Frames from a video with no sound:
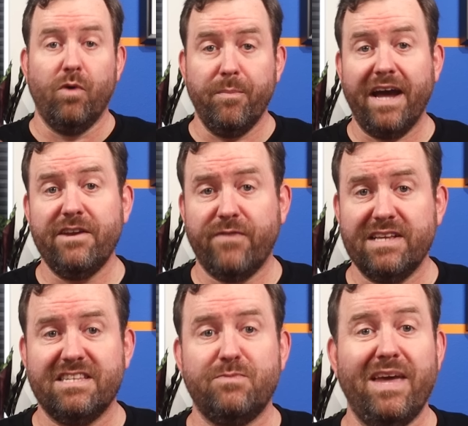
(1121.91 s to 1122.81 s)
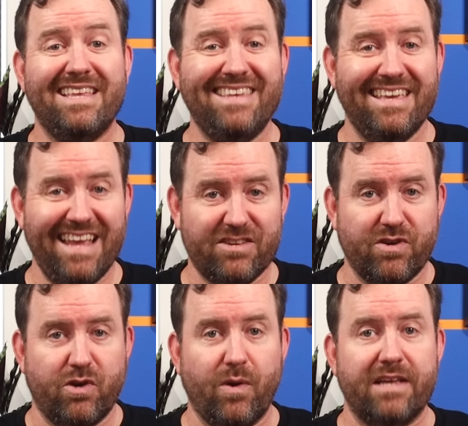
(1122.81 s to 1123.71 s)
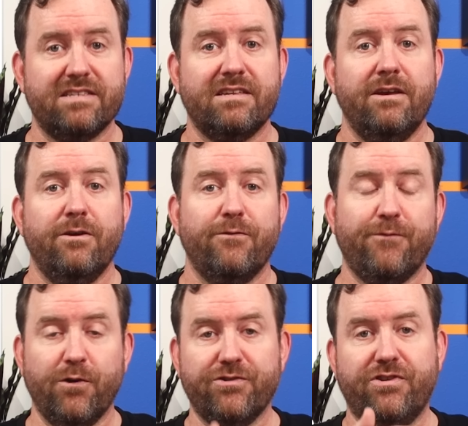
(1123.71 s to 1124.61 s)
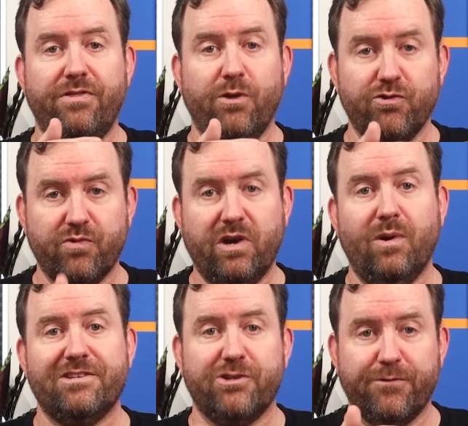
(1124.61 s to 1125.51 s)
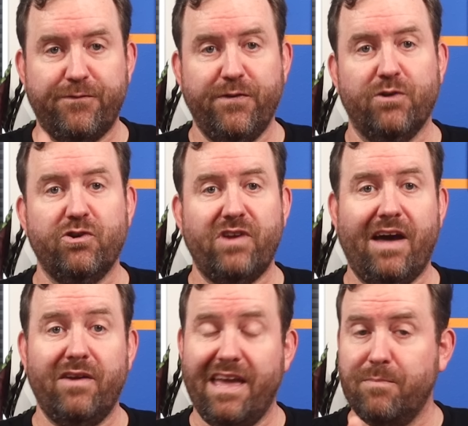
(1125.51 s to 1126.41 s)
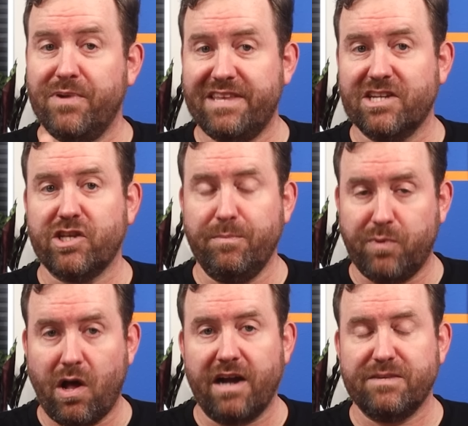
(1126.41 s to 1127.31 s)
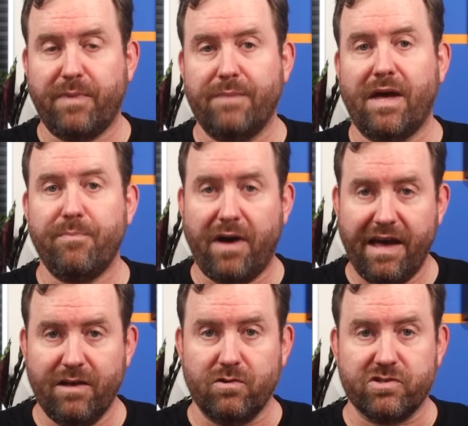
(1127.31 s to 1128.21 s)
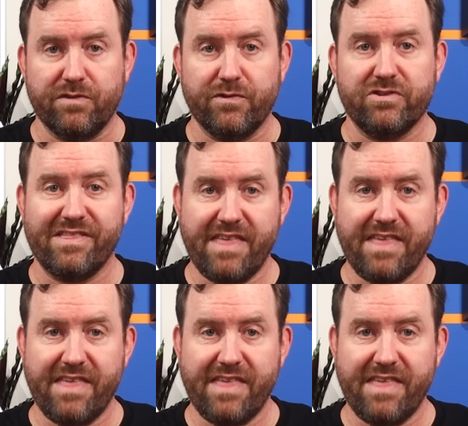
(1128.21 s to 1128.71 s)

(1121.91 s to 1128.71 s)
When my devices make DNS requests, First, those requests are filtered out and potentially blocked by my Pi-hole servers.